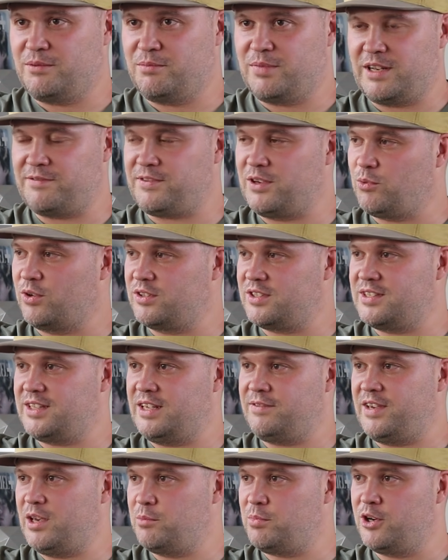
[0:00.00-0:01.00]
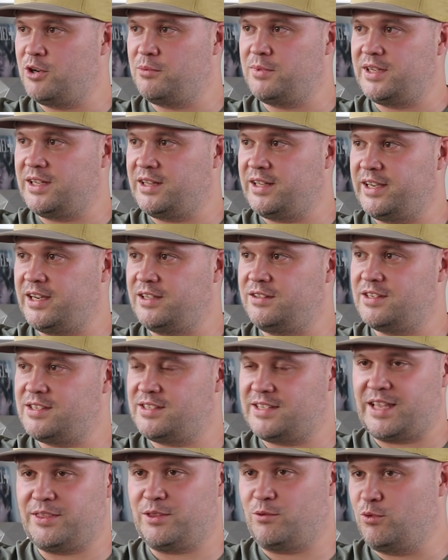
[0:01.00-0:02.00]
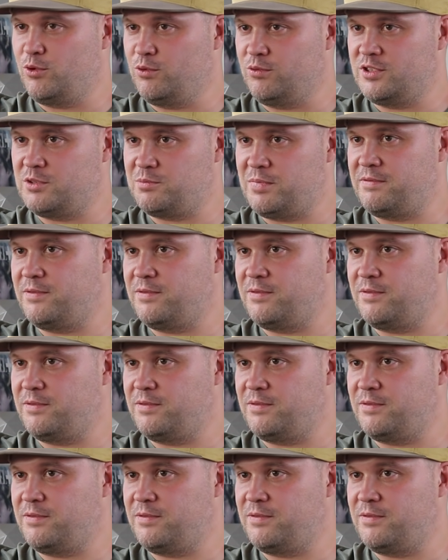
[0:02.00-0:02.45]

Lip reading: But if you want to live here permanently, understand the rules